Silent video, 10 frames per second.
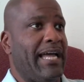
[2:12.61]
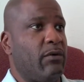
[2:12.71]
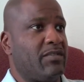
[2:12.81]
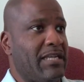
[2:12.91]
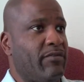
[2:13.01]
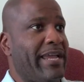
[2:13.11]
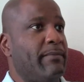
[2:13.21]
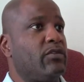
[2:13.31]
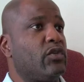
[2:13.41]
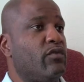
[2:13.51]
I was never
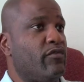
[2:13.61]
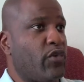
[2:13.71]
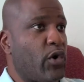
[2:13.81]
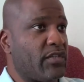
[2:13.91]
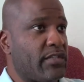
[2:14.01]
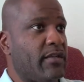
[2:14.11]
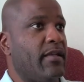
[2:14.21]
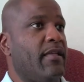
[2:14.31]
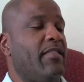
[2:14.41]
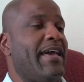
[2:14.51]
able to reverse
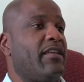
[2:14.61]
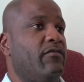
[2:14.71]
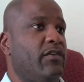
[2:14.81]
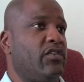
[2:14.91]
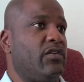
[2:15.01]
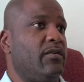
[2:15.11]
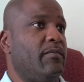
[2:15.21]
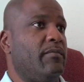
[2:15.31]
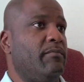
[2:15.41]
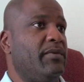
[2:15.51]
that conviction
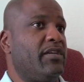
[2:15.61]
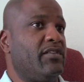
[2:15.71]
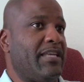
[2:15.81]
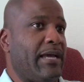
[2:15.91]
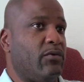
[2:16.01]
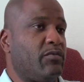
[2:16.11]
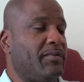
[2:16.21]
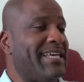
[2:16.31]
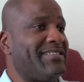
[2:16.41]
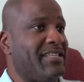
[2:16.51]
because I was
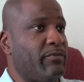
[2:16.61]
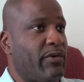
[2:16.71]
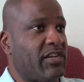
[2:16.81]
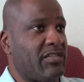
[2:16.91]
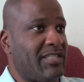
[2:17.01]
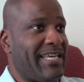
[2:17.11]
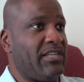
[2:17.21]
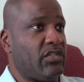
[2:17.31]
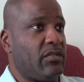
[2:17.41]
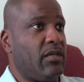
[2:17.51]
placed in immigration
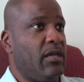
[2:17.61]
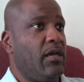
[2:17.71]
detention.